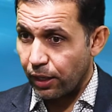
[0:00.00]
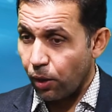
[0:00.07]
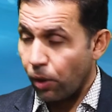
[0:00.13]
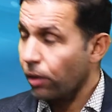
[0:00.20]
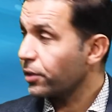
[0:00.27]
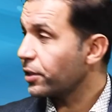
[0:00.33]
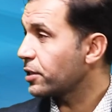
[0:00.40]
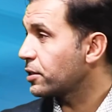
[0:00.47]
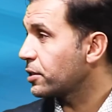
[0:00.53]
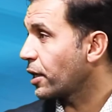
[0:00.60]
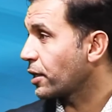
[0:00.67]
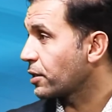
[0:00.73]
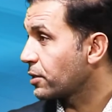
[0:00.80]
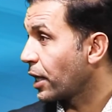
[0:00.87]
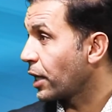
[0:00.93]
all these
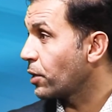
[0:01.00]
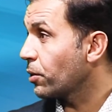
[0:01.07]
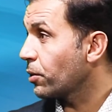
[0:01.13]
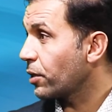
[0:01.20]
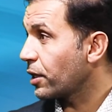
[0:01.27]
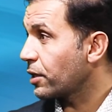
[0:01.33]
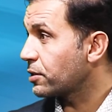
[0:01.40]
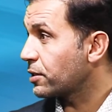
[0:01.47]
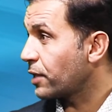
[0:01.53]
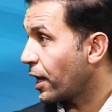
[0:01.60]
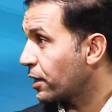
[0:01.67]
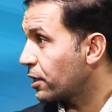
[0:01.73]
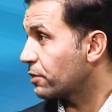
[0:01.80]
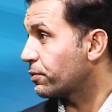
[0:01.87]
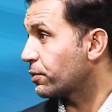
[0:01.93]
things. They know the
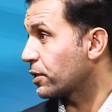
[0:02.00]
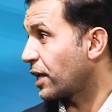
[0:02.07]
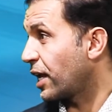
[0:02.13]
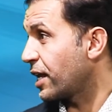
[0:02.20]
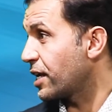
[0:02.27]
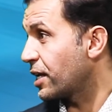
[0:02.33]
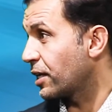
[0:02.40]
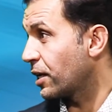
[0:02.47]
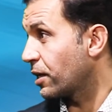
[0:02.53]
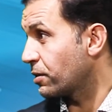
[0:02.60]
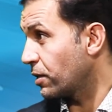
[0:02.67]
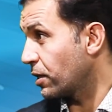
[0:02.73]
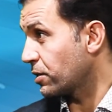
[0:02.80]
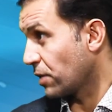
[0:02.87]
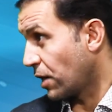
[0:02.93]
standard for
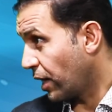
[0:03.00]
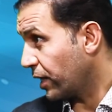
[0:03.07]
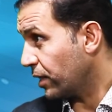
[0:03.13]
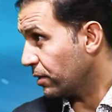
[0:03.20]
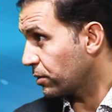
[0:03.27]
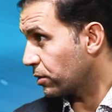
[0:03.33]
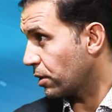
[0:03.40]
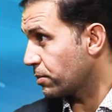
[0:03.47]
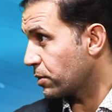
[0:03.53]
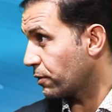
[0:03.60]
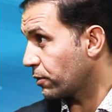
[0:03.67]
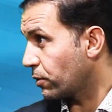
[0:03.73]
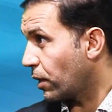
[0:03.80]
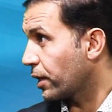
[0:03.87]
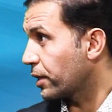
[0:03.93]
Canadian is high in terms
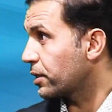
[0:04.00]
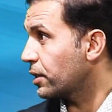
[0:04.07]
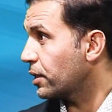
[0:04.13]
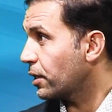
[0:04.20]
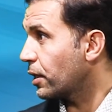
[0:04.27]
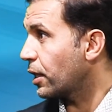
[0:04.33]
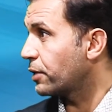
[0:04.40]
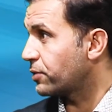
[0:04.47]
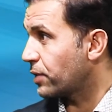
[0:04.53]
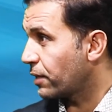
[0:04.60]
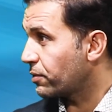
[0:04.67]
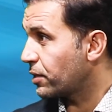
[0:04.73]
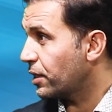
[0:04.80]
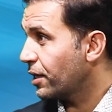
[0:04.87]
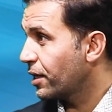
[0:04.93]
of quality and
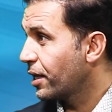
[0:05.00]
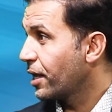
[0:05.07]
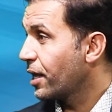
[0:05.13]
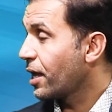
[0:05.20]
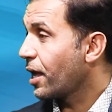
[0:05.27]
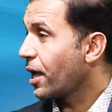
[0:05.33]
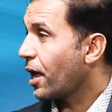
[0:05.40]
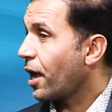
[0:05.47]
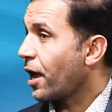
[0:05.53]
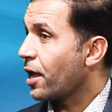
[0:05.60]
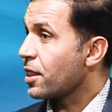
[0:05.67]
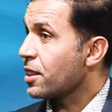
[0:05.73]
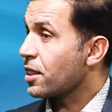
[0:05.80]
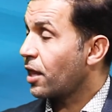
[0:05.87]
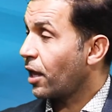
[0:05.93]
safety,
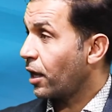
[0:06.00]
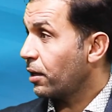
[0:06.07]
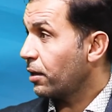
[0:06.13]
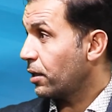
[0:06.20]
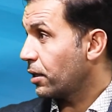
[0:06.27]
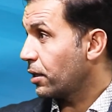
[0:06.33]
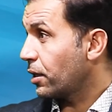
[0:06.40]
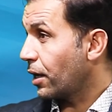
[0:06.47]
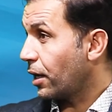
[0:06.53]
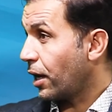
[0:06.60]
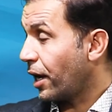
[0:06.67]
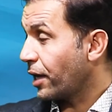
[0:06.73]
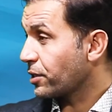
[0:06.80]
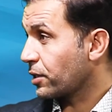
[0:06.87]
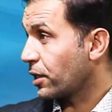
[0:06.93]
and they
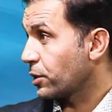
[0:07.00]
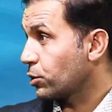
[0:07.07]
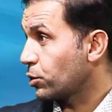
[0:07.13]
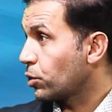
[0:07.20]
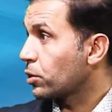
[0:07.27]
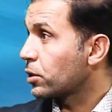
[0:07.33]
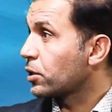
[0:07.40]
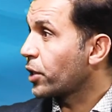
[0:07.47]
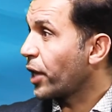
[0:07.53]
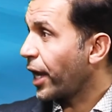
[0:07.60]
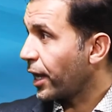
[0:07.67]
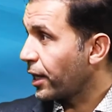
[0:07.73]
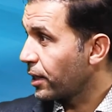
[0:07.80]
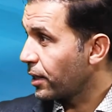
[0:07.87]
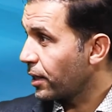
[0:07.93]
ask us to
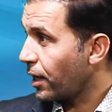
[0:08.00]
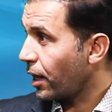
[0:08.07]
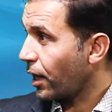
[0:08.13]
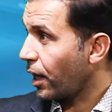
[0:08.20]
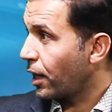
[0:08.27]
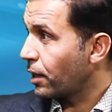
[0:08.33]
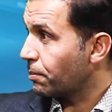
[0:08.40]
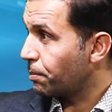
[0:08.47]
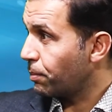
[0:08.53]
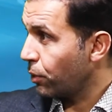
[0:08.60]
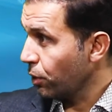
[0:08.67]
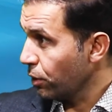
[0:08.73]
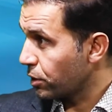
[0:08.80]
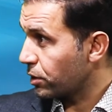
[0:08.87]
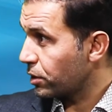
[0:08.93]
train and
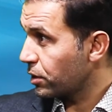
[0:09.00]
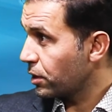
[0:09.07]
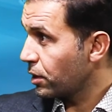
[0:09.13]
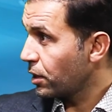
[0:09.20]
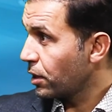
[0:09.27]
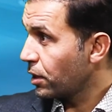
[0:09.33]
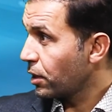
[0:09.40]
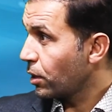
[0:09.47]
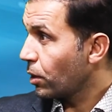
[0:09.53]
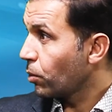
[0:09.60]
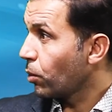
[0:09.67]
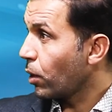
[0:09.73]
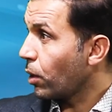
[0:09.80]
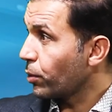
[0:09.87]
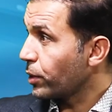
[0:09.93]
push
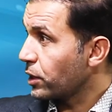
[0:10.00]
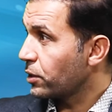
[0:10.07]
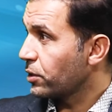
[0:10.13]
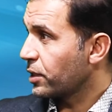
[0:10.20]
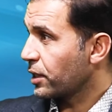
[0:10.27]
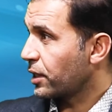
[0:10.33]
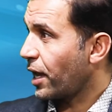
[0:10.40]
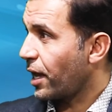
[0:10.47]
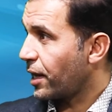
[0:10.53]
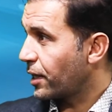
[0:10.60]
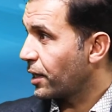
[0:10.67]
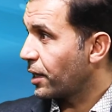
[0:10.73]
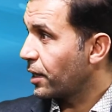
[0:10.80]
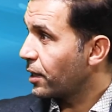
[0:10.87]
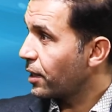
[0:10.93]
what we do in
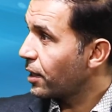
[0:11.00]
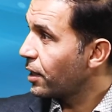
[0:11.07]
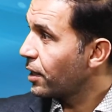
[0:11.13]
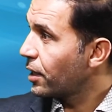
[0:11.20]
Canada